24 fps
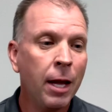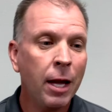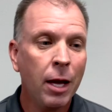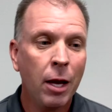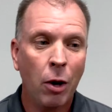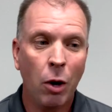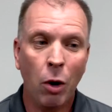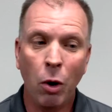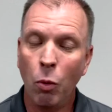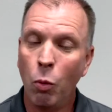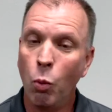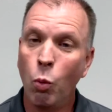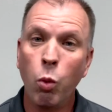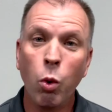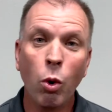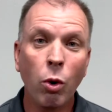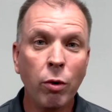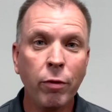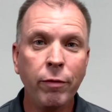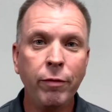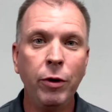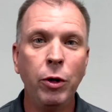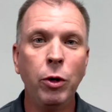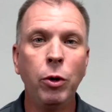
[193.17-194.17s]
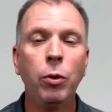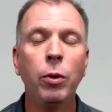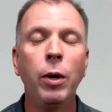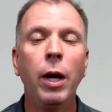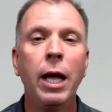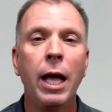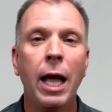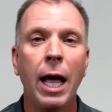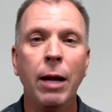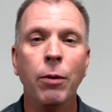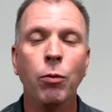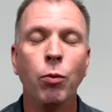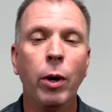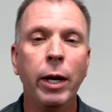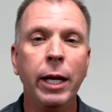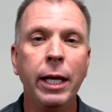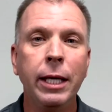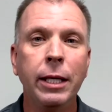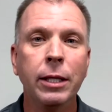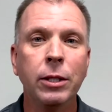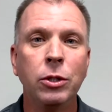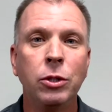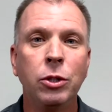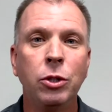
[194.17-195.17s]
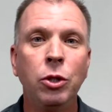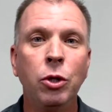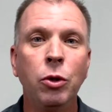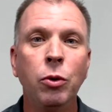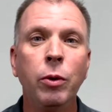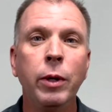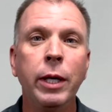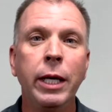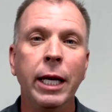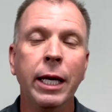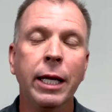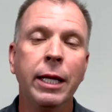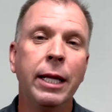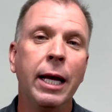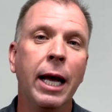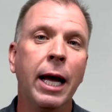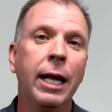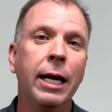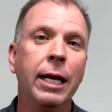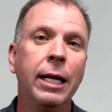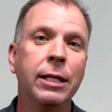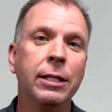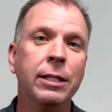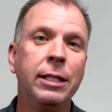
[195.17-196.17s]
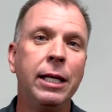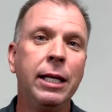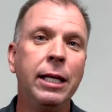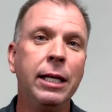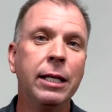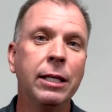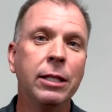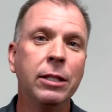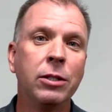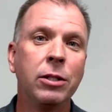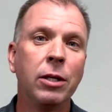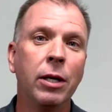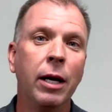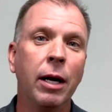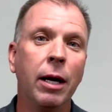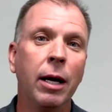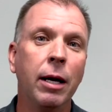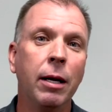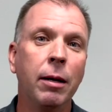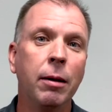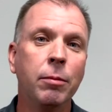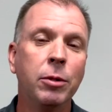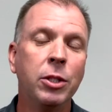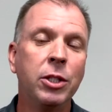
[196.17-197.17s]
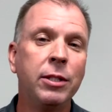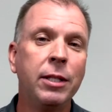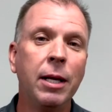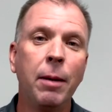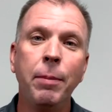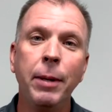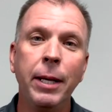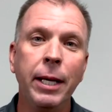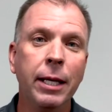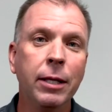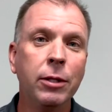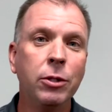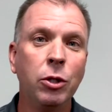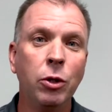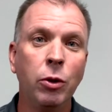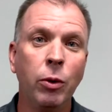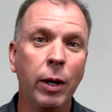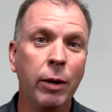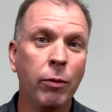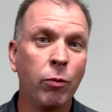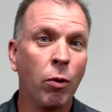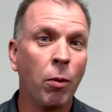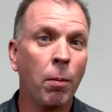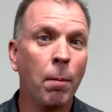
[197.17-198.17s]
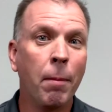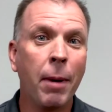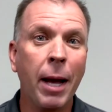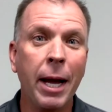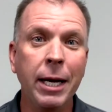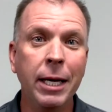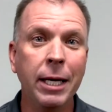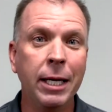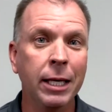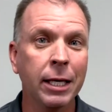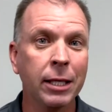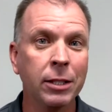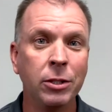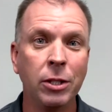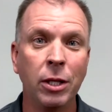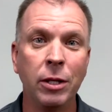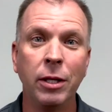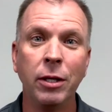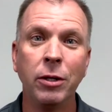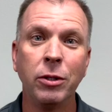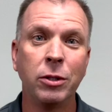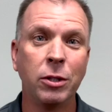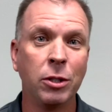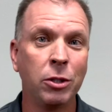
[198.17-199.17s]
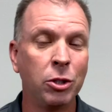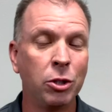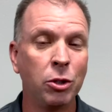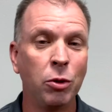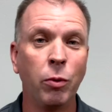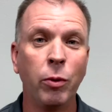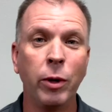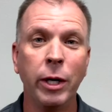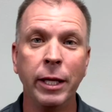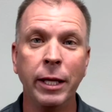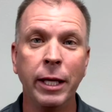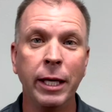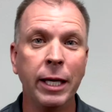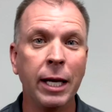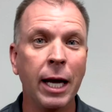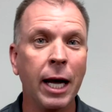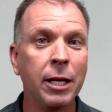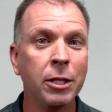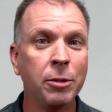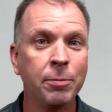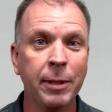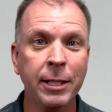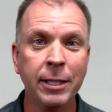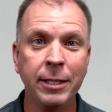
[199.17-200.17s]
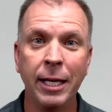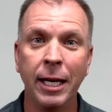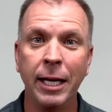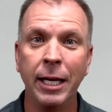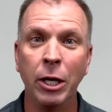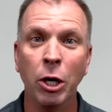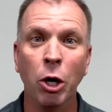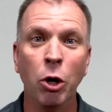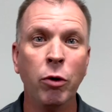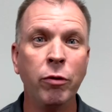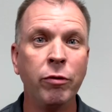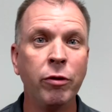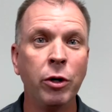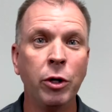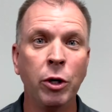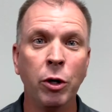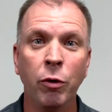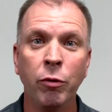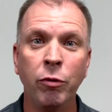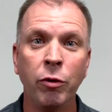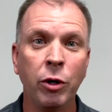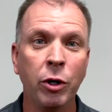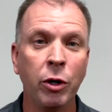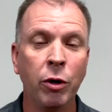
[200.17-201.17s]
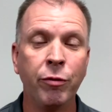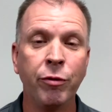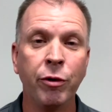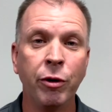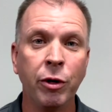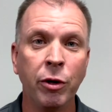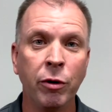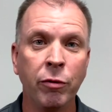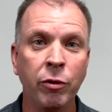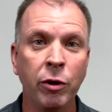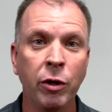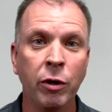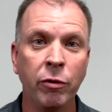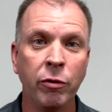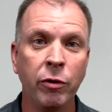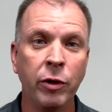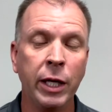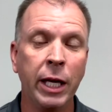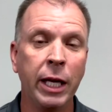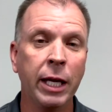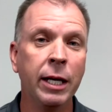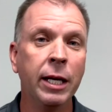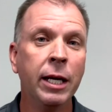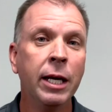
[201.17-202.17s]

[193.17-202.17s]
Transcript: worldview, and what he is doing in that is he is stepping into and reminding us that there is a story that God has been telling over and over and over and over and over again.